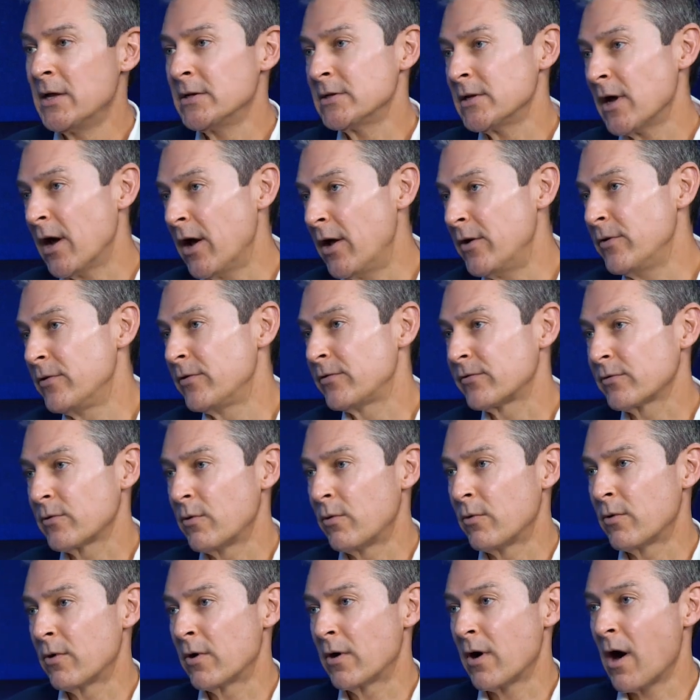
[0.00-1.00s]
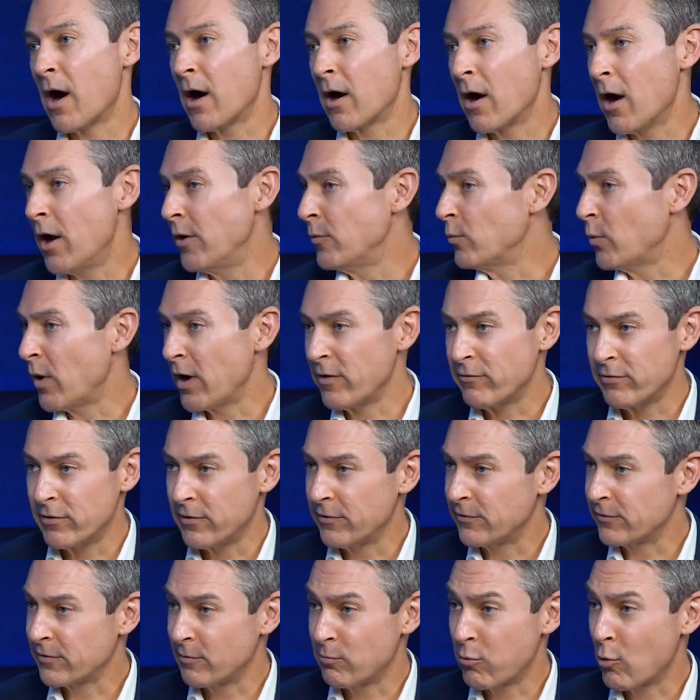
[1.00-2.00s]
to underscore our
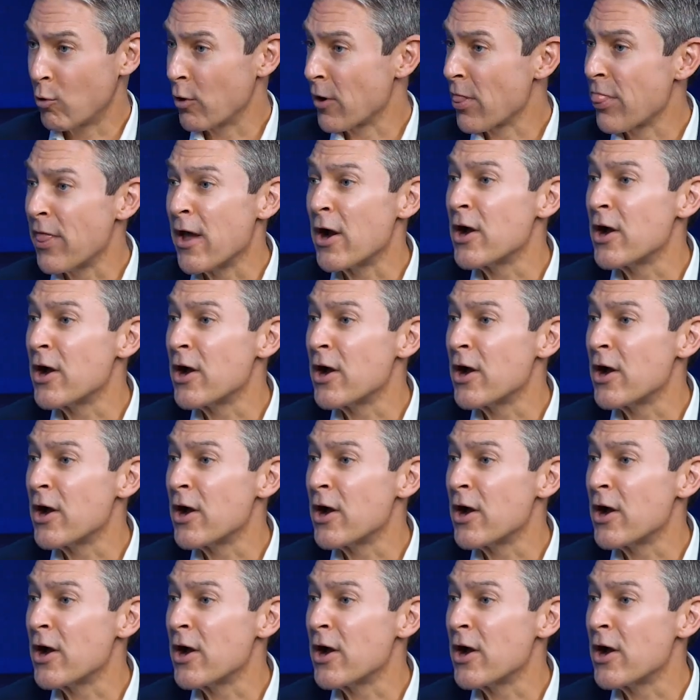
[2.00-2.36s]
unwavering support.